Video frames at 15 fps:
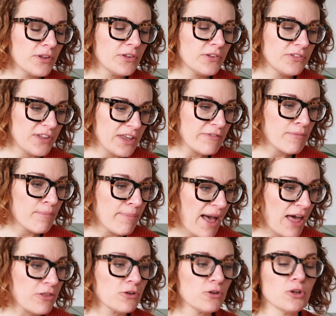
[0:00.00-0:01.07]
Steven
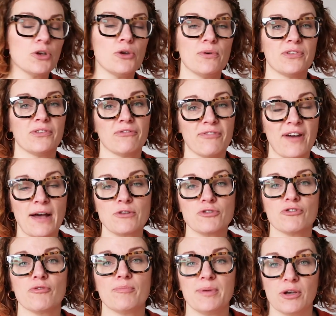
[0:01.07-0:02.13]
Bethell, who is the
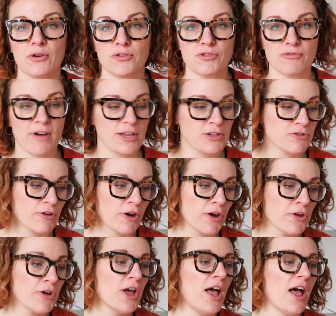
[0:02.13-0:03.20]
founder of Beyond
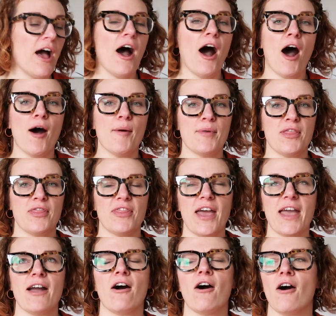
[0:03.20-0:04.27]
Retro. Um,
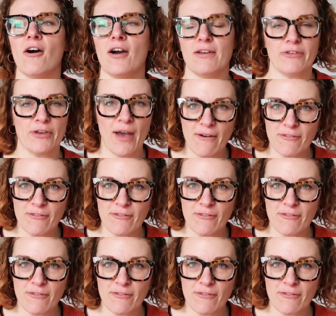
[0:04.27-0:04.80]
they are, if you